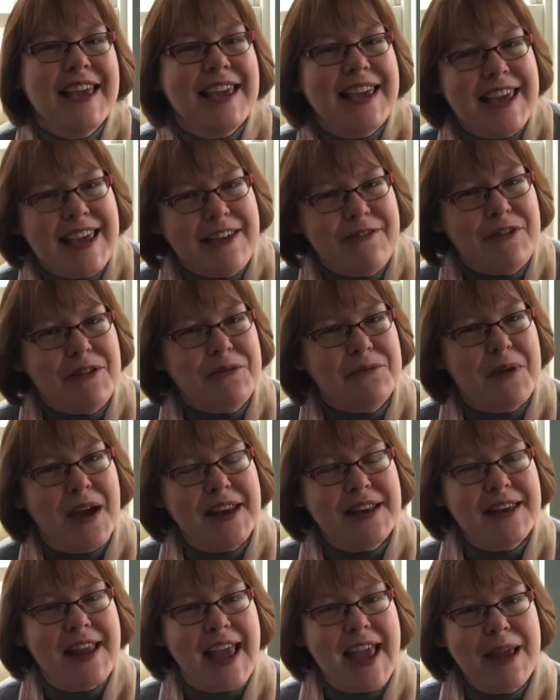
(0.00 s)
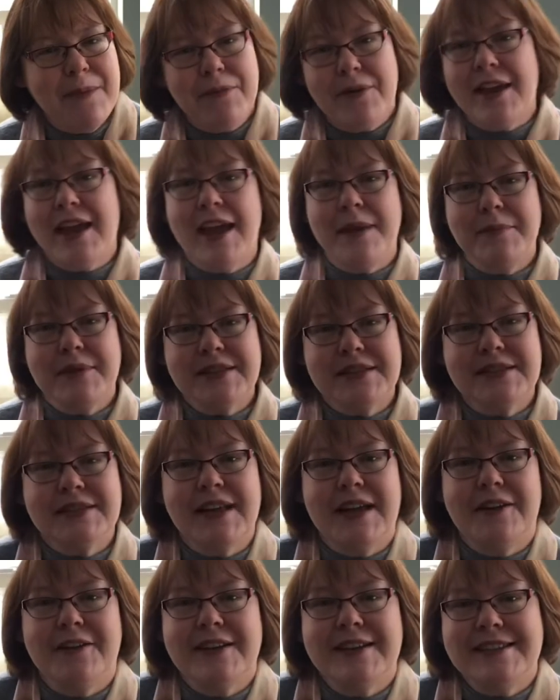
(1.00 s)
Even when Abraham and
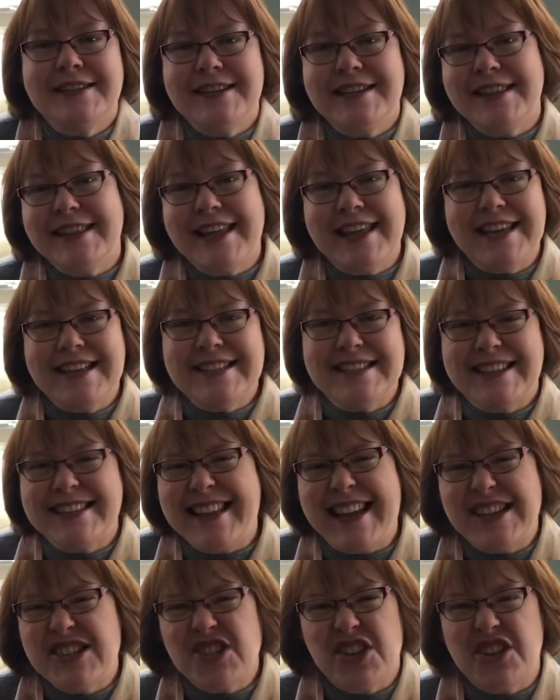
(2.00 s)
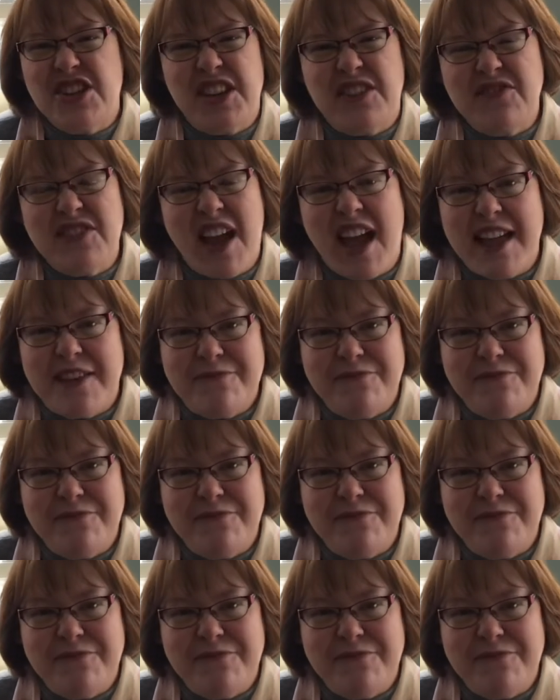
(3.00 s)
Sarah did things that they shouldn't have done.